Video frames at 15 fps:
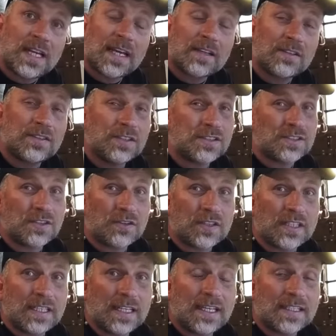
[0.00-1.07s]
tackle that's not
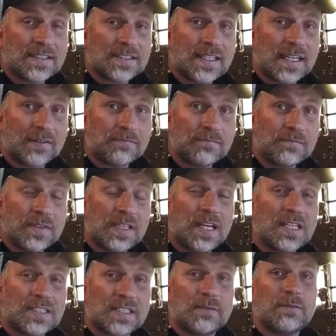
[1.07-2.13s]
going to let us down. The
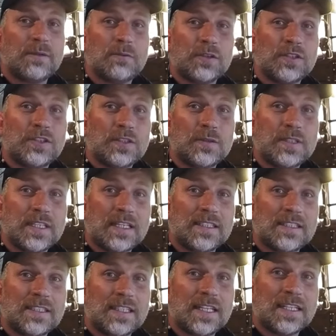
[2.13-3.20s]
last thing we want to do at the end
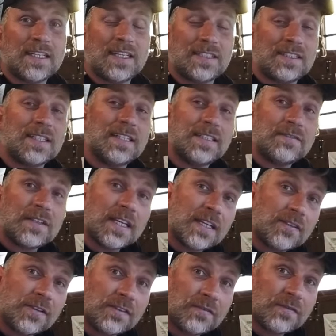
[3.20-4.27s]
of the day is leave
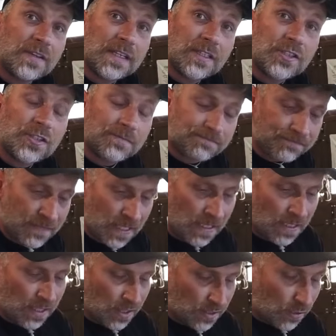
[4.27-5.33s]
gear in fish.
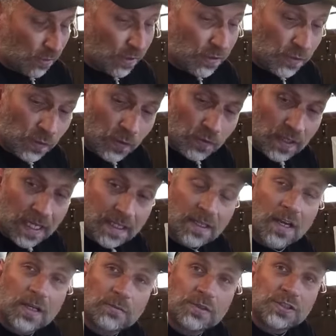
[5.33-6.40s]
So I thought then
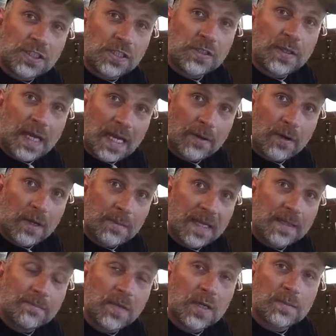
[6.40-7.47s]
I would show you how I
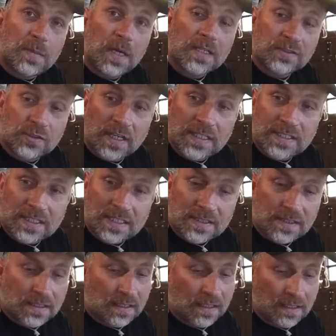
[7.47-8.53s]
make my bite
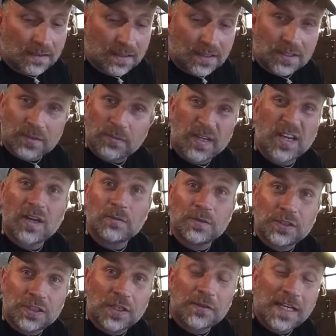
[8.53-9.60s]
traces. Uh, this is the way I
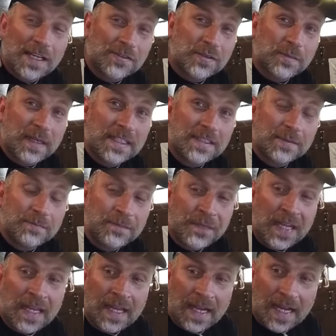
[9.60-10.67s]
was shown how to make them.
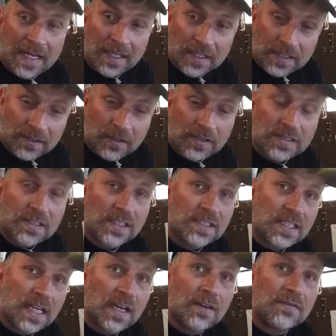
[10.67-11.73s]
And I can honestly
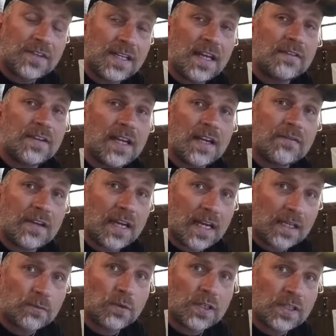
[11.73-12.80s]
say I've never ever
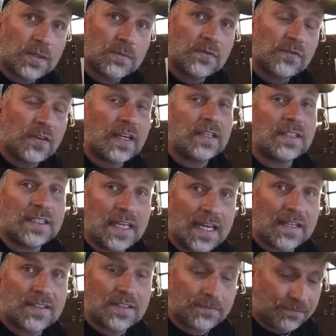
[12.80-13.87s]
had one of them fail
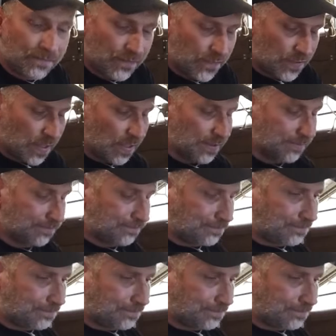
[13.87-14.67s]
yet. So,